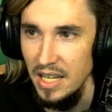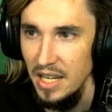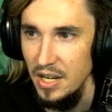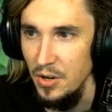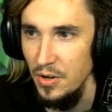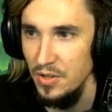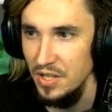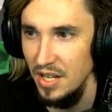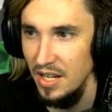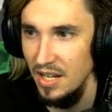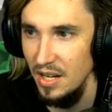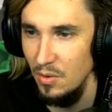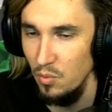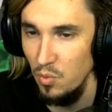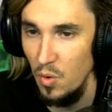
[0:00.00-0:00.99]
Here's
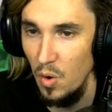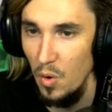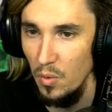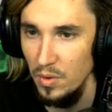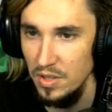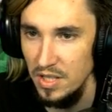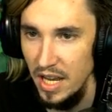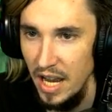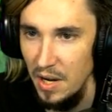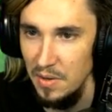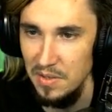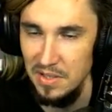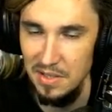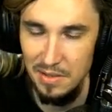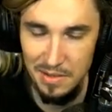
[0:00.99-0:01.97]
uh, Roald's
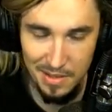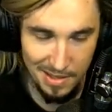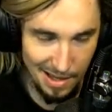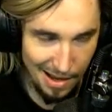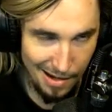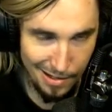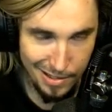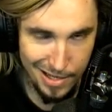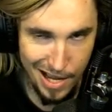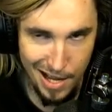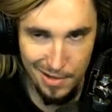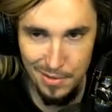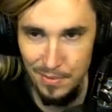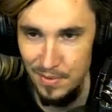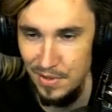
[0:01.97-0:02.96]
house, Static's
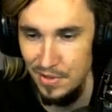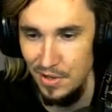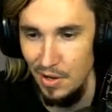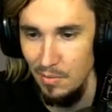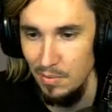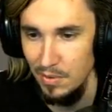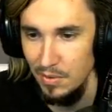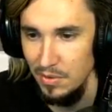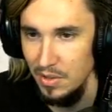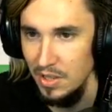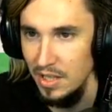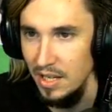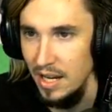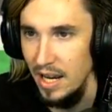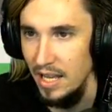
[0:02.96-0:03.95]
house, which is dope.
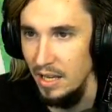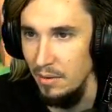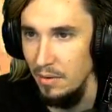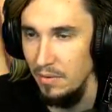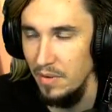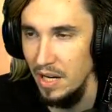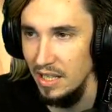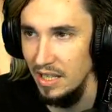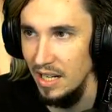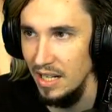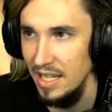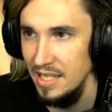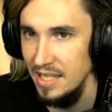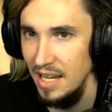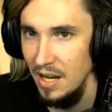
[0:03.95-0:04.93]
And then we've got
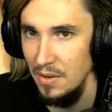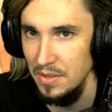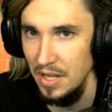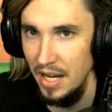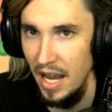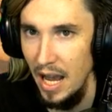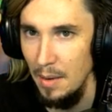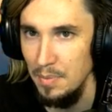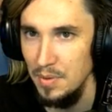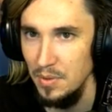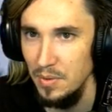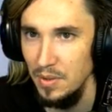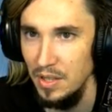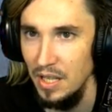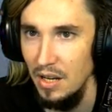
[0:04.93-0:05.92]
Lucky's house. I
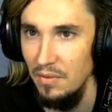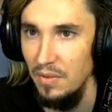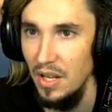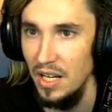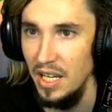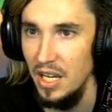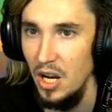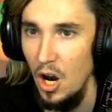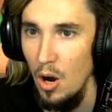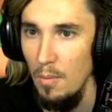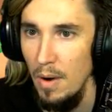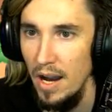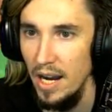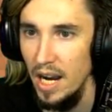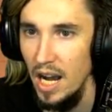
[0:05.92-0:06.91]
absolutely love Lucky. Oh
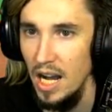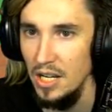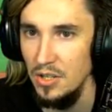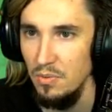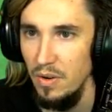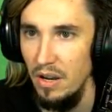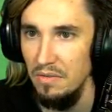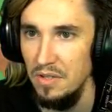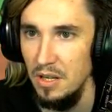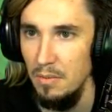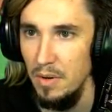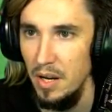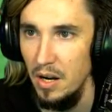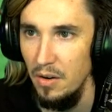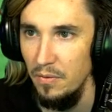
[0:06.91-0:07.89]
my gosh, we have
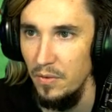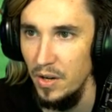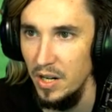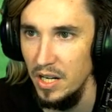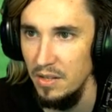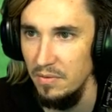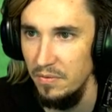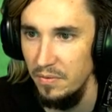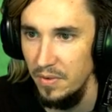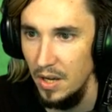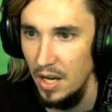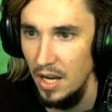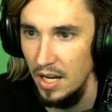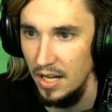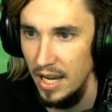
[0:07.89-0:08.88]
somebody in our friggin'
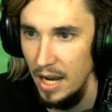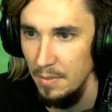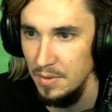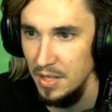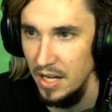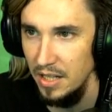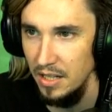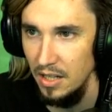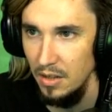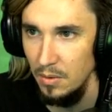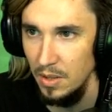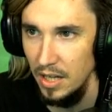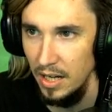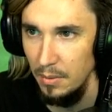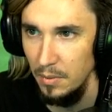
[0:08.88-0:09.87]
uh, campsite. Oh
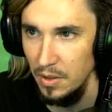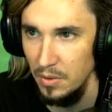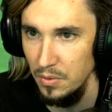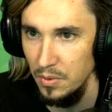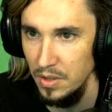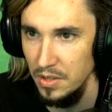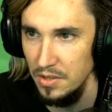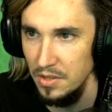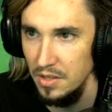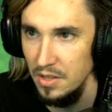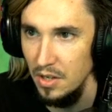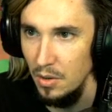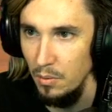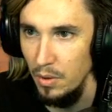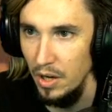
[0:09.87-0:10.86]
god, I wonder who it is.
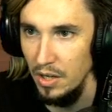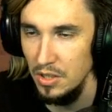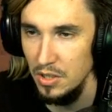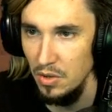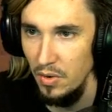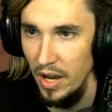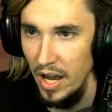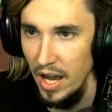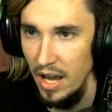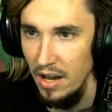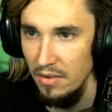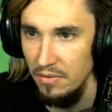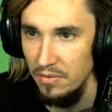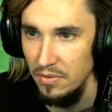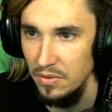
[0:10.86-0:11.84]
We also
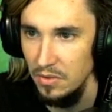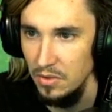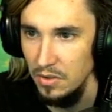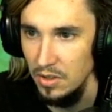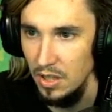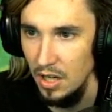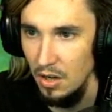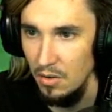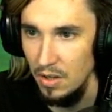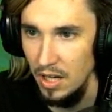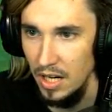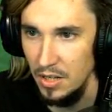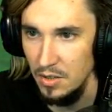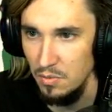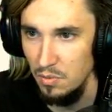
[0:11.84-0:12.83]
have Oh
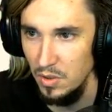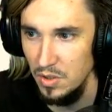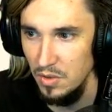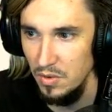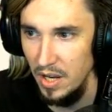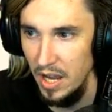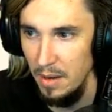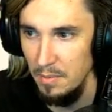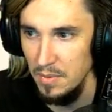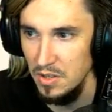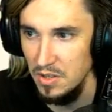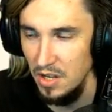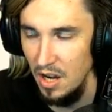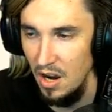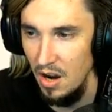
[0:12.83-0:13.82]
gosh, what's your name?
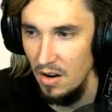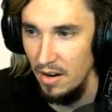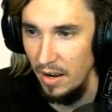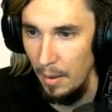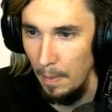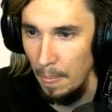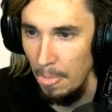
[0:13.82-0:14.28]
Sahara!